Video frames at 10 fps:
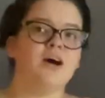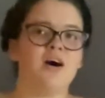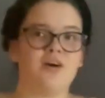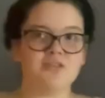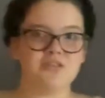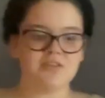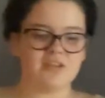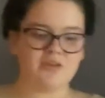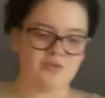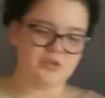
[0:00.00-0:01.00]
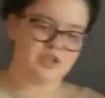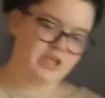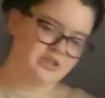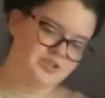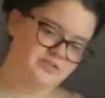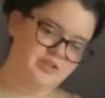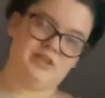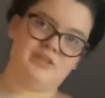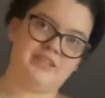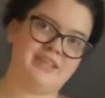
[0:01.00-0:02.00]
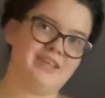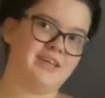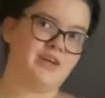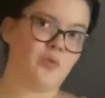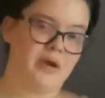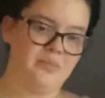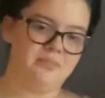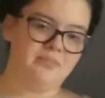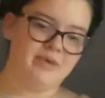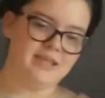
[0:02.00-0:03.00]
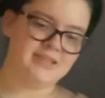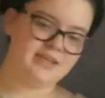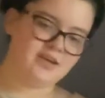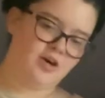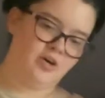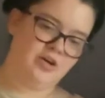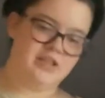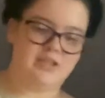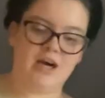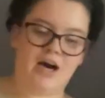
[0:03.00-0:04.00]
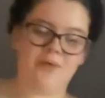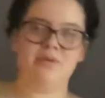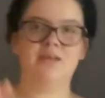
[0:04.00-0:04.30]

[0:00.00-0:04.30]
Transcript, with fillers: Also, the little chunks of gelatin that didn't quite mix in are all at the top